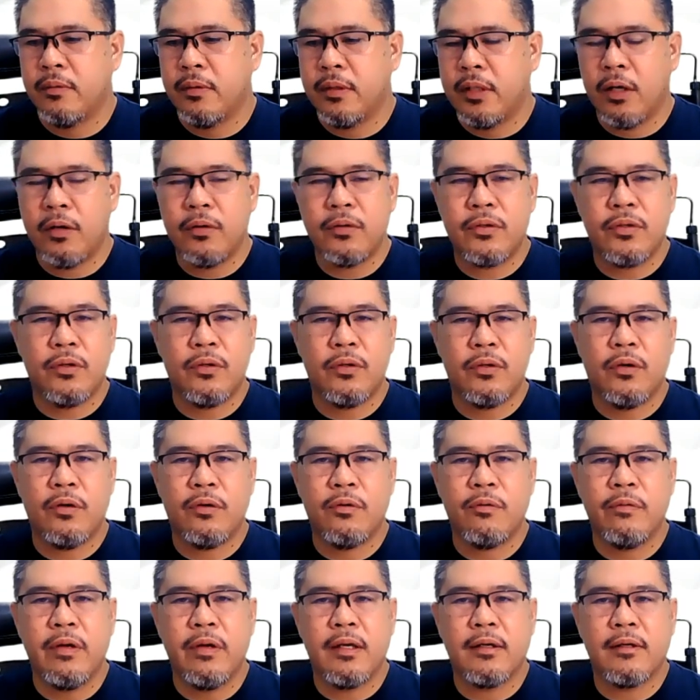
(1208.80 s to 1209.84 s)
without you
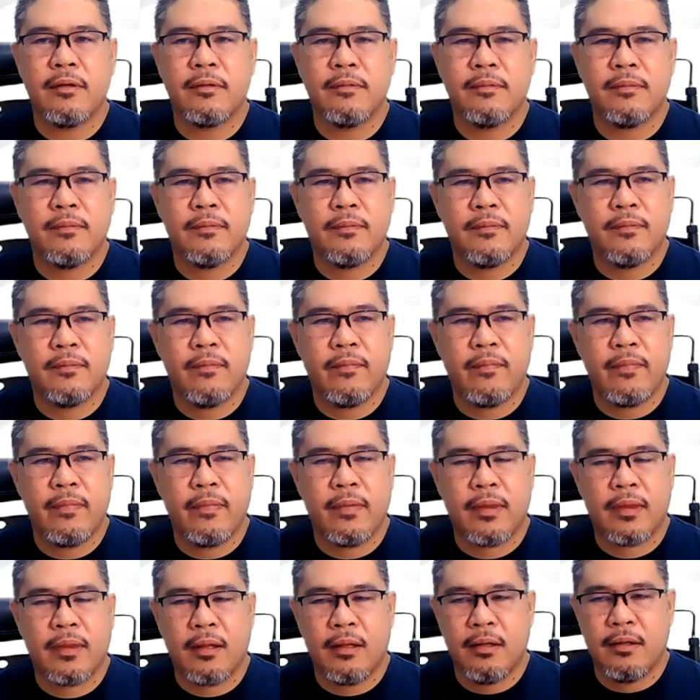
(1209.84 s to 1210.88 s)
knowing,
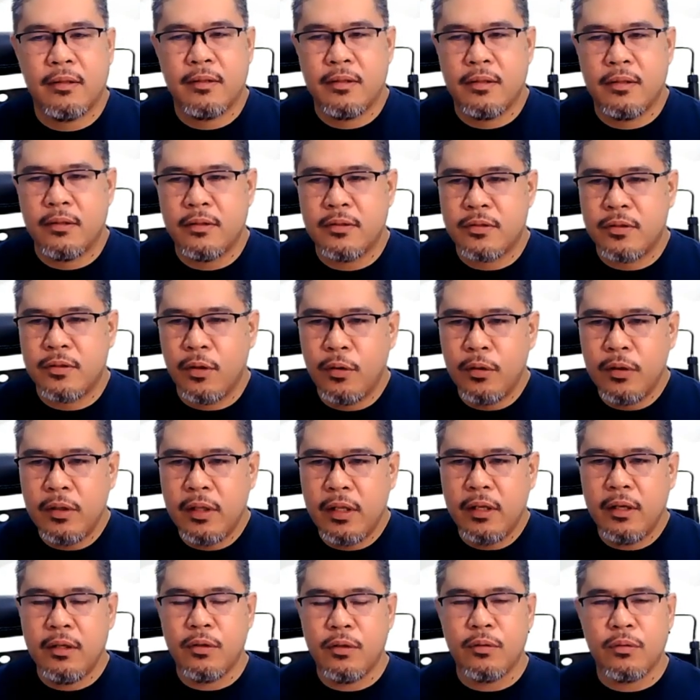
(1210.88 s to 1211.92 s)

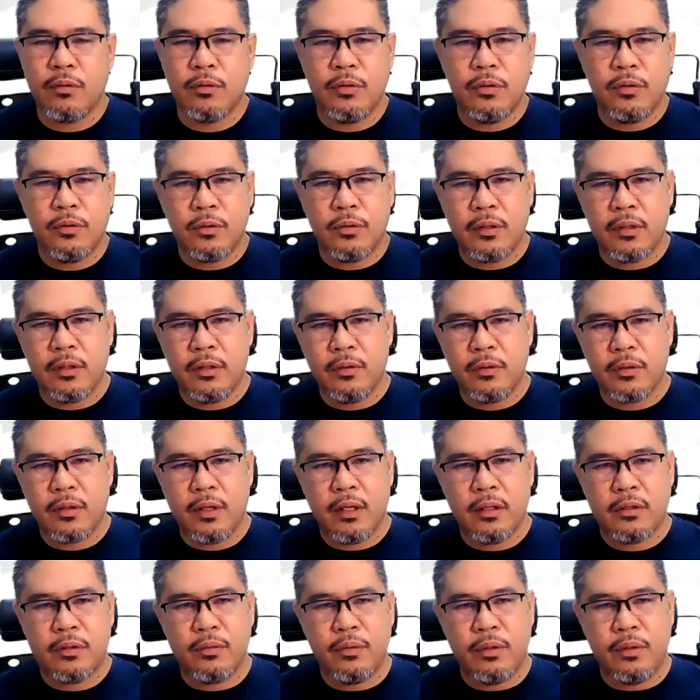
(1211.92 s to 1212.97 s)
slowly you
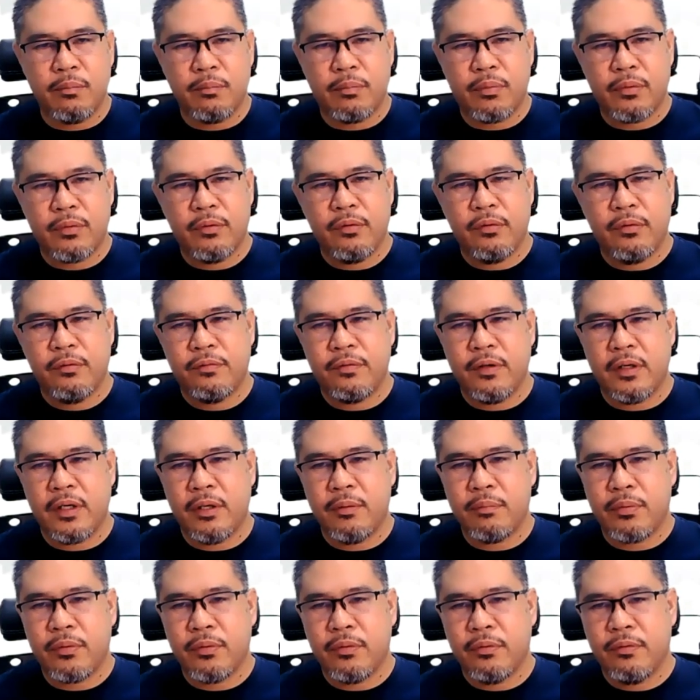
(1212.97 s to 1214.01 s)
get to improve
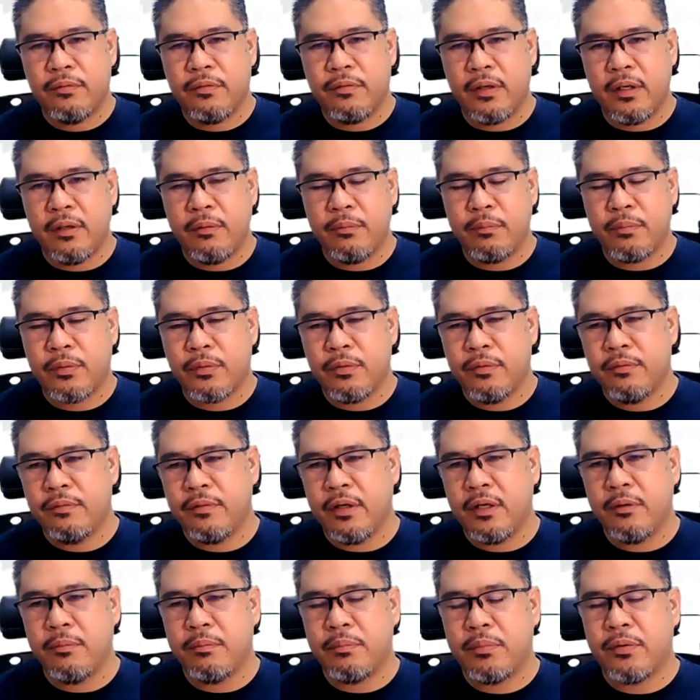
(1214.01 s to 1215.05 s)
and improve and
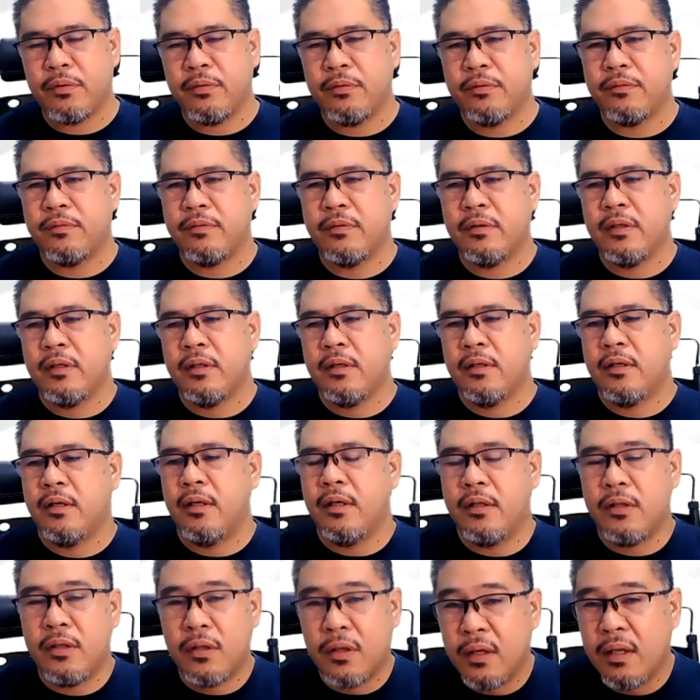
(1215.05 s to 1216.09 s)
improve and improve
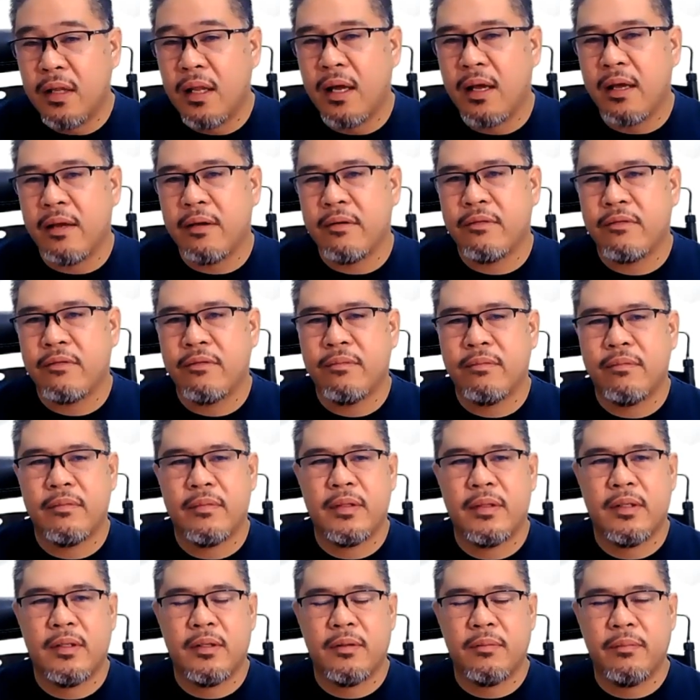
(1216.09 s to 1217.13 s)
in your life
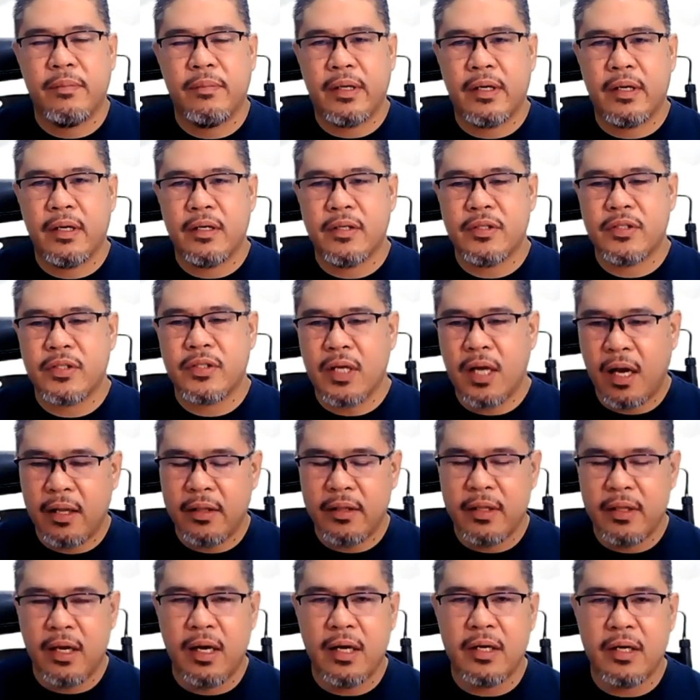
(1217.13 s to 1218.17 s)
because
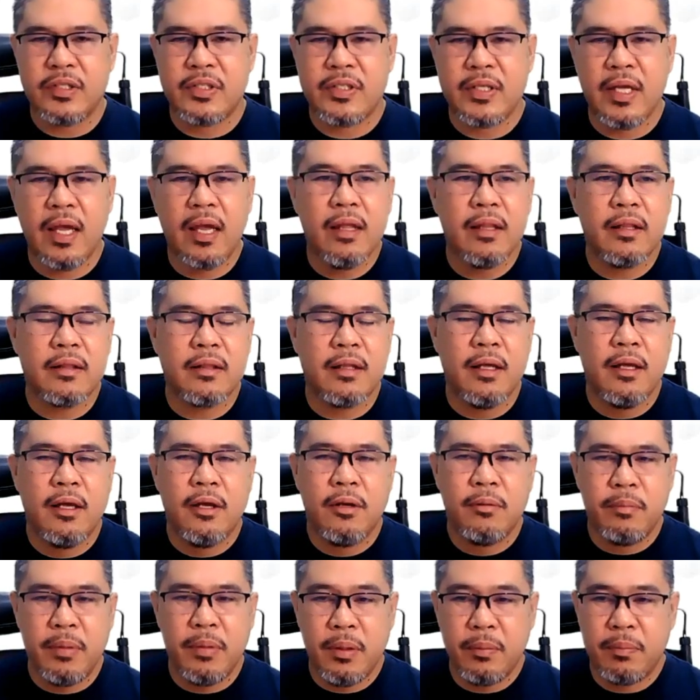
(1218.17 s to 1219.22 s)
God has sent
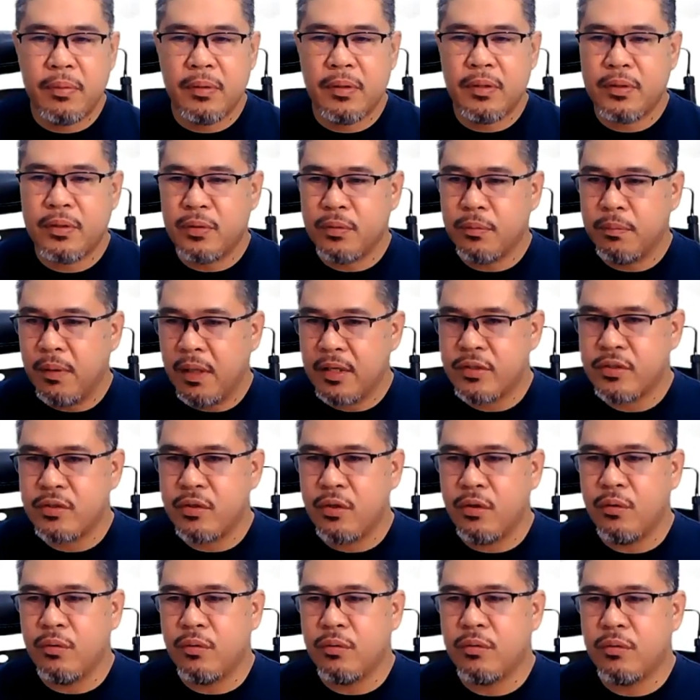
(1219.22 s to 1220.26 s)
people to
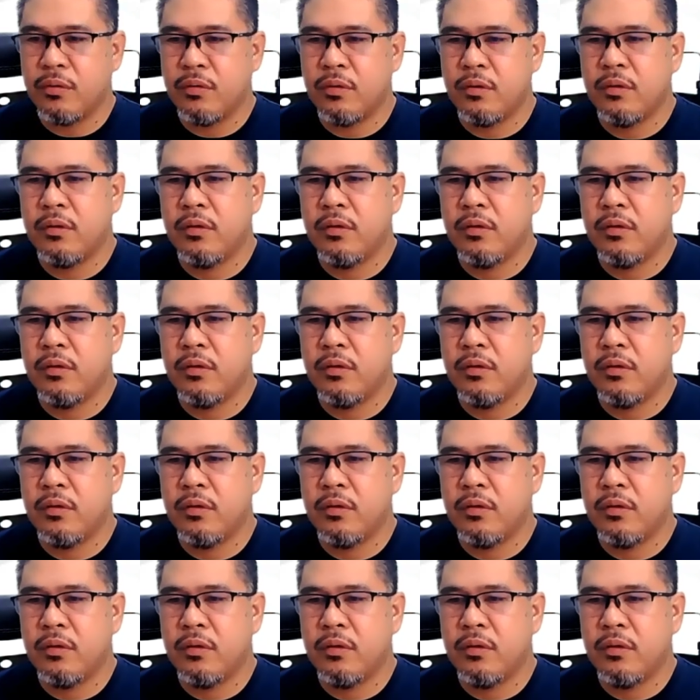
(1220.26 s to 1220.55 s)
bless you